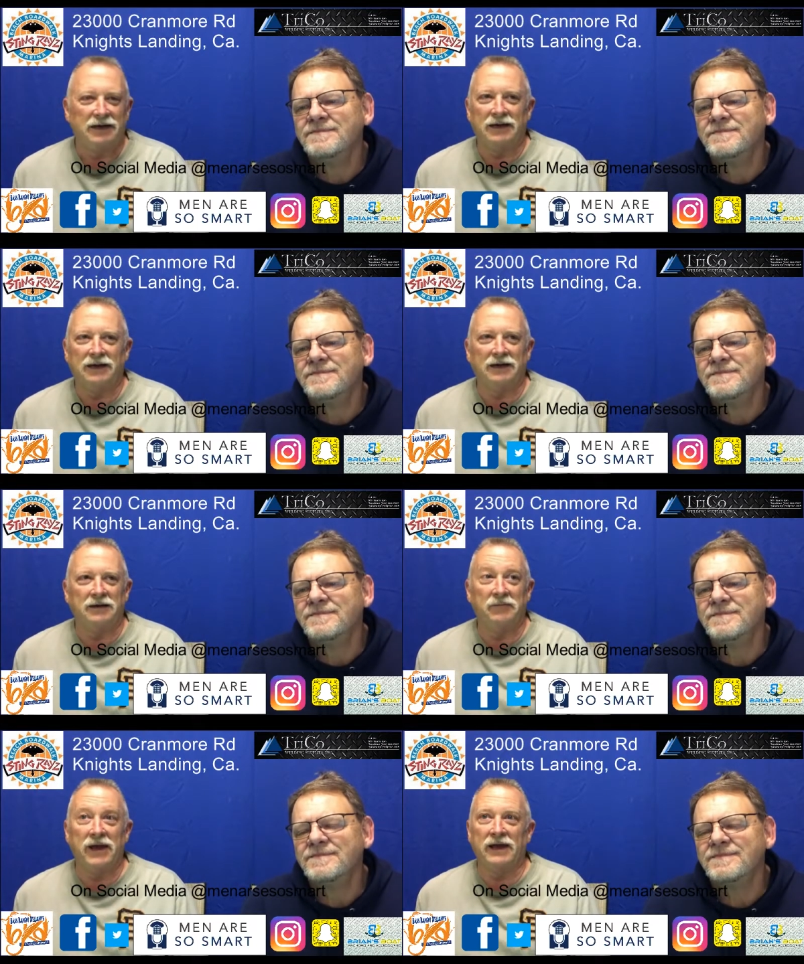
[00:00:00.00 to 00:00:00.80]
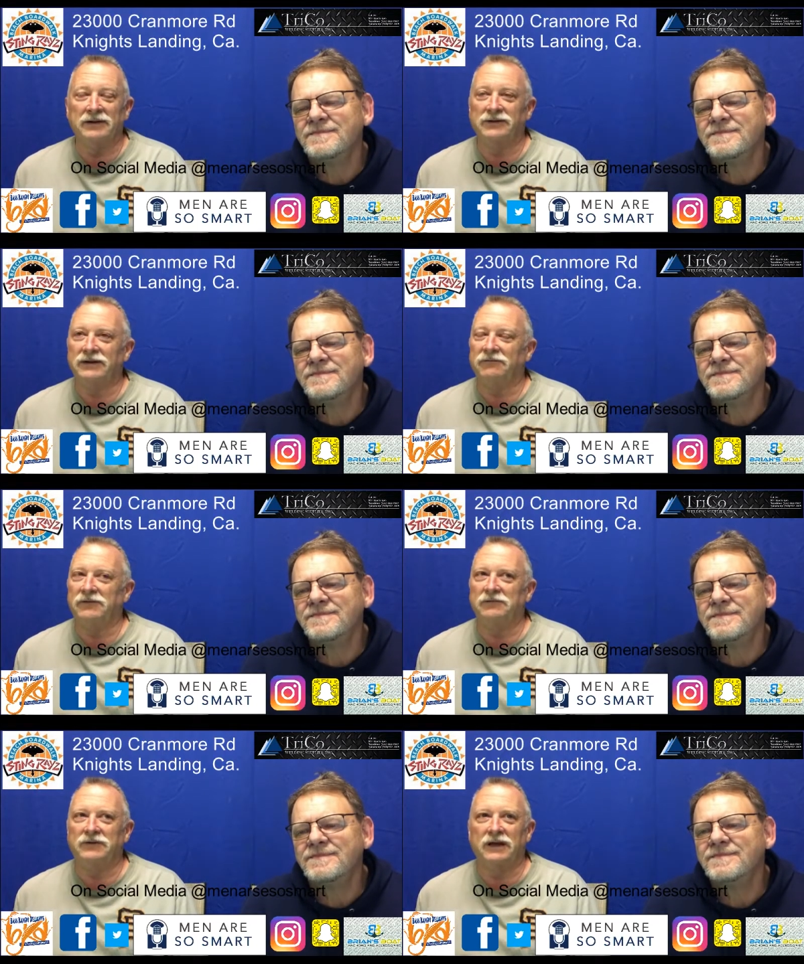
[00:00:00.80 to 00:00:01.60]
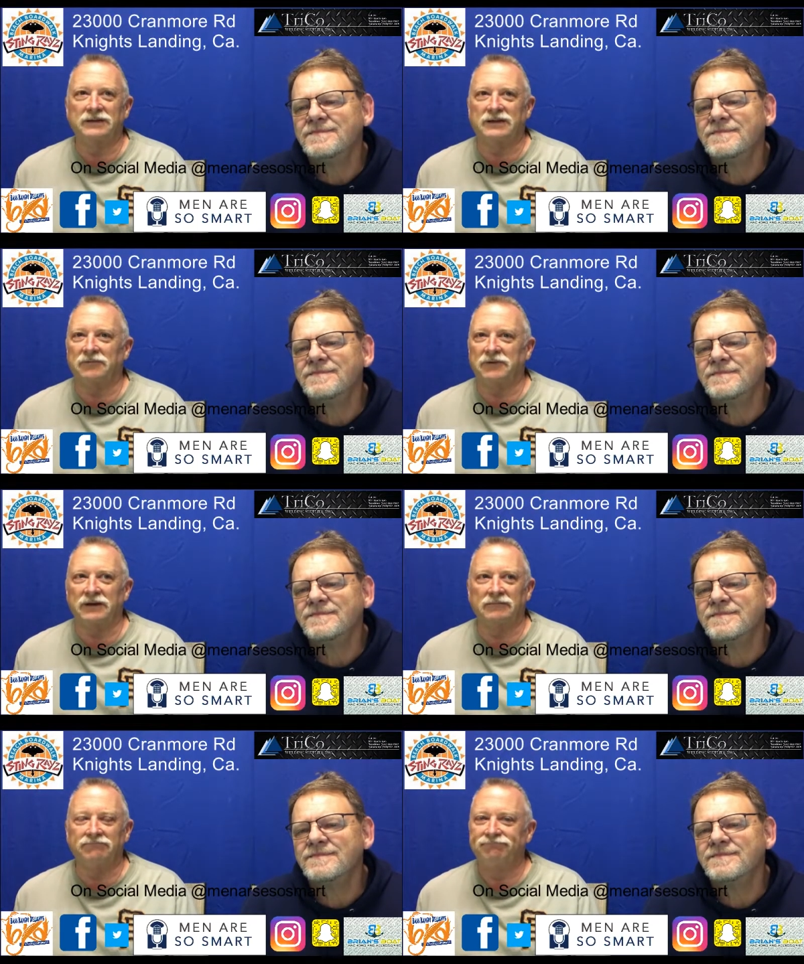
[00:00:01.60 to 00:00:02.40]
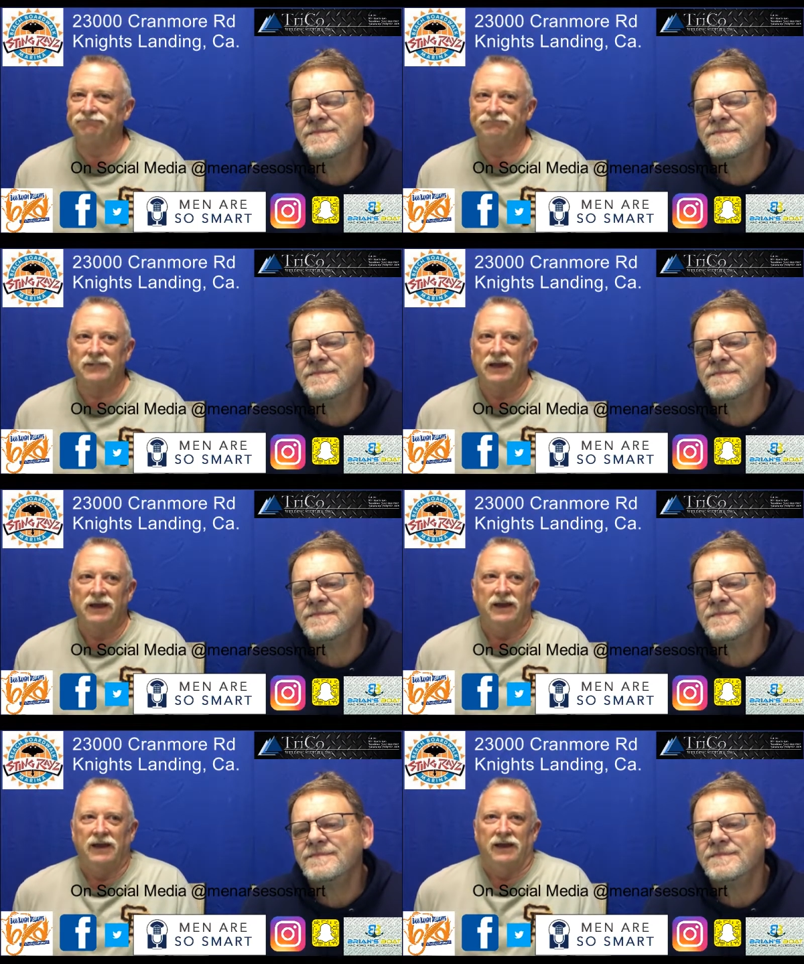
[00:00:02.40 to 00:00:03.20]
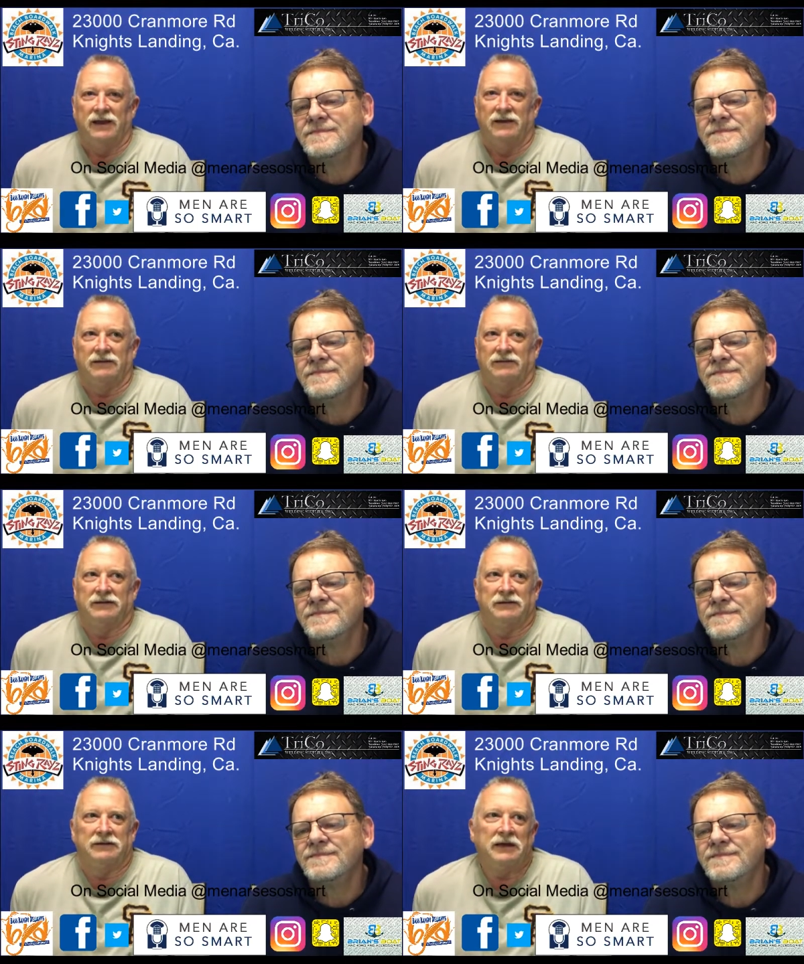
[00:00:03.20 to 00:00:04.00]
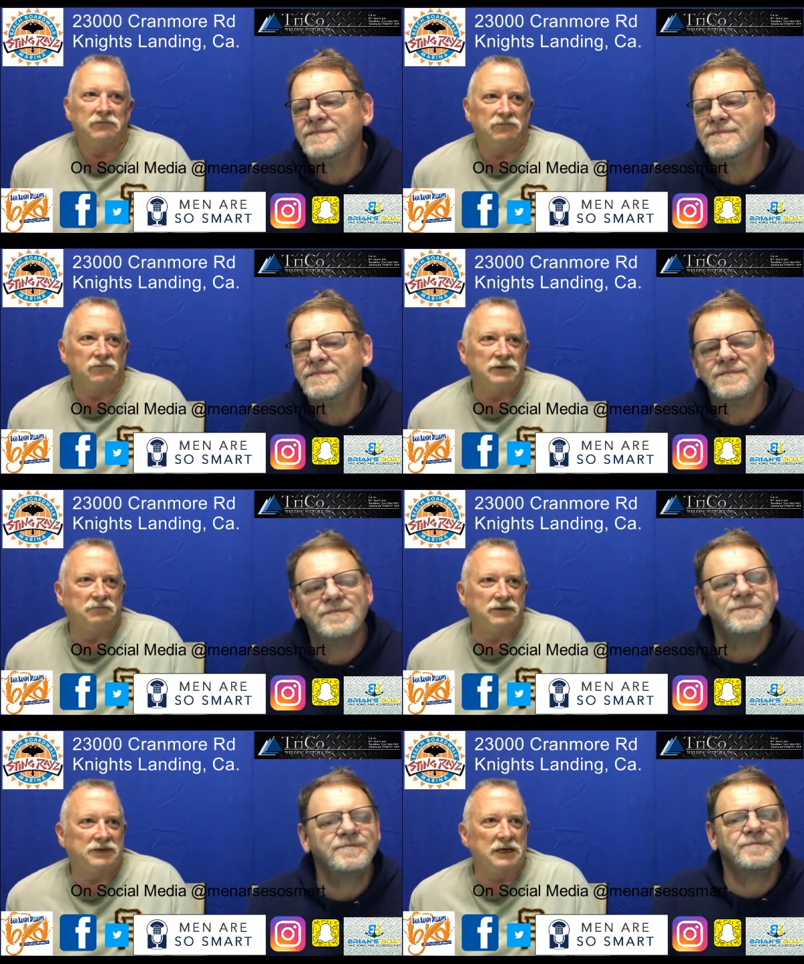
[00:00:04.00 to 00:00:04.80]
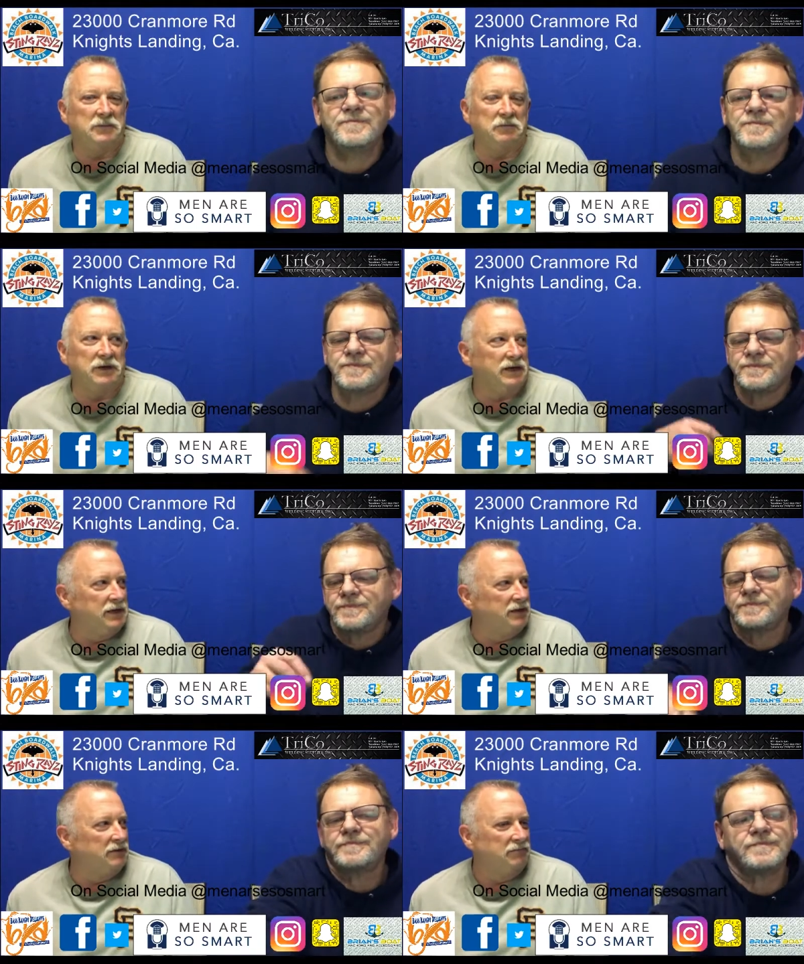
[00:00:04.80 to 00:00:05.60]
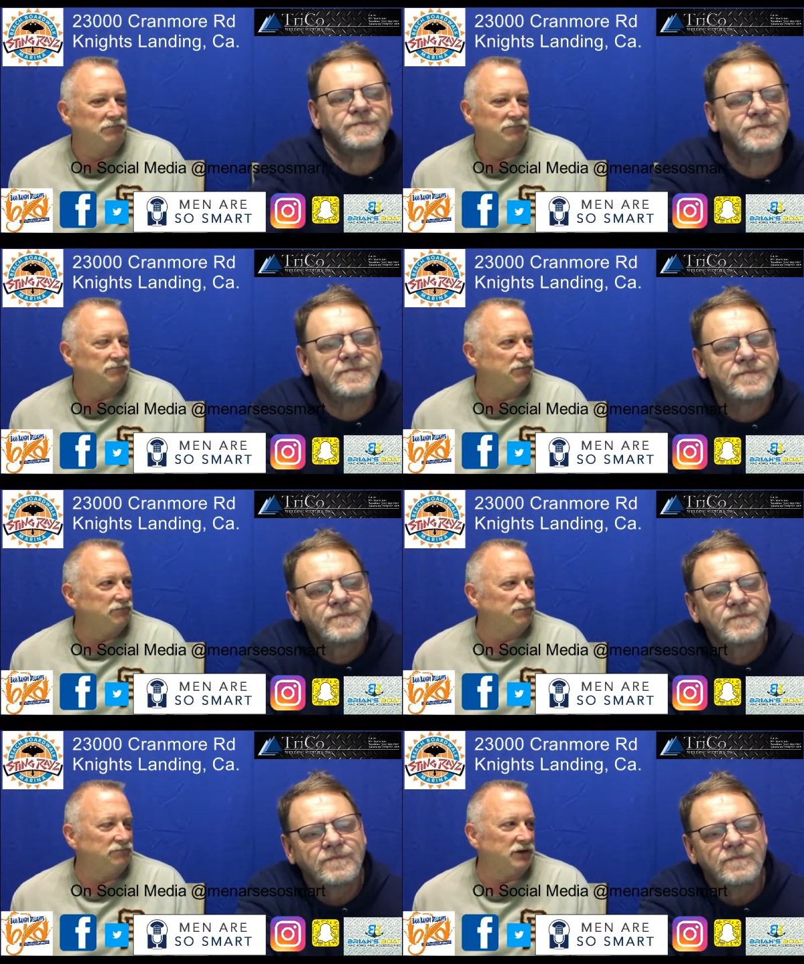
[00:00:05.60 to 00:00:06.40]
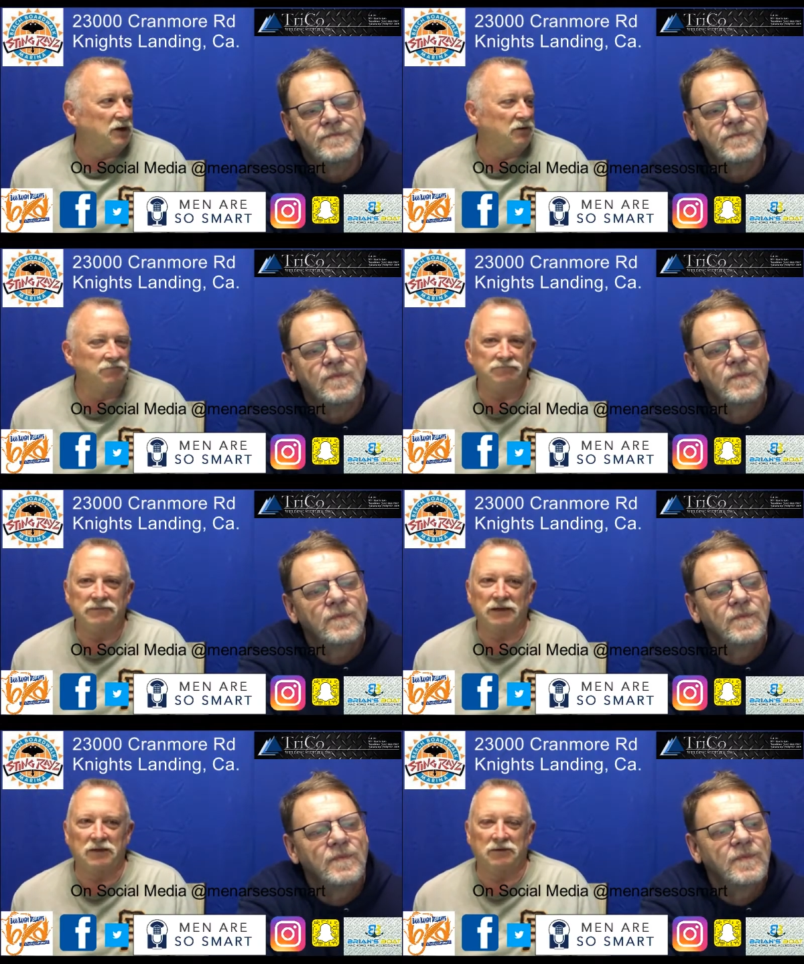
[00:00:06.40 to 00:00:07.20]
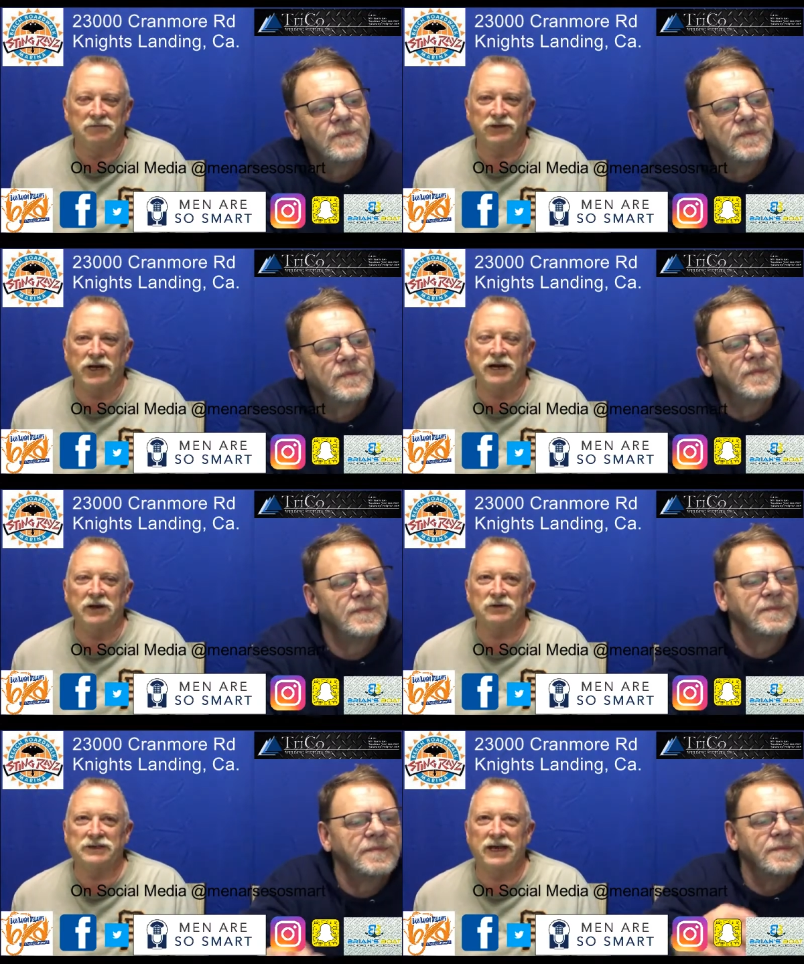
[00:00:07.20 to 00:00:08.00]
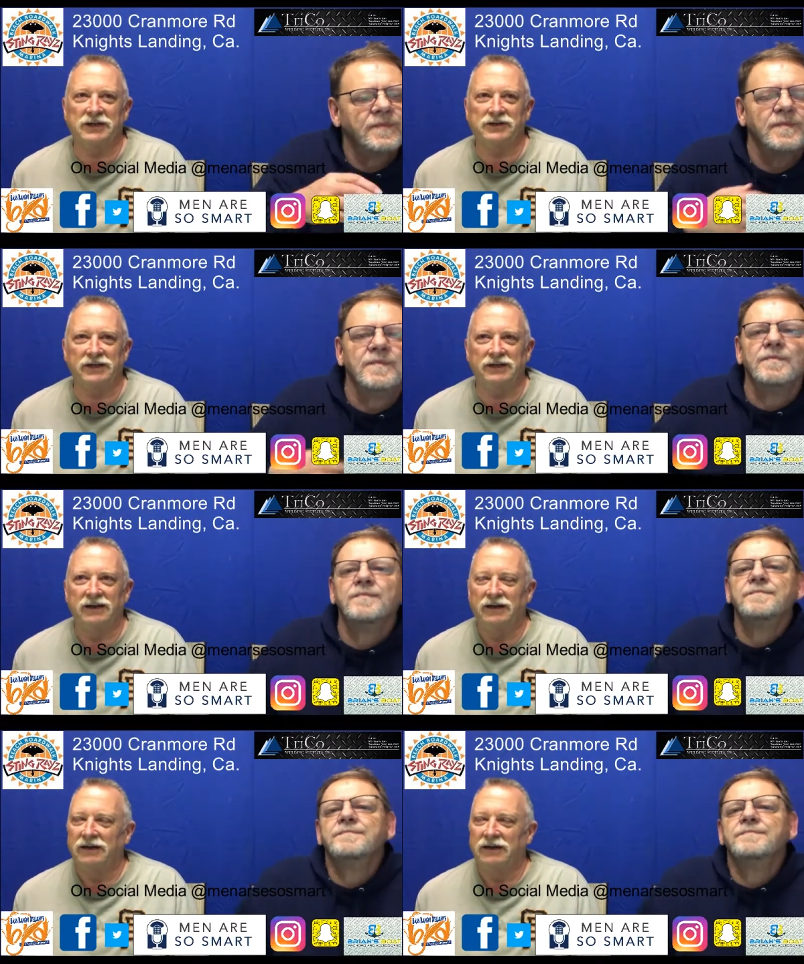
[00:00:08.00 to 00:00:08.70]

Speaker 1: Uh, man, if you've done something uh, that would seem to be, you know, a little shady or sketchy,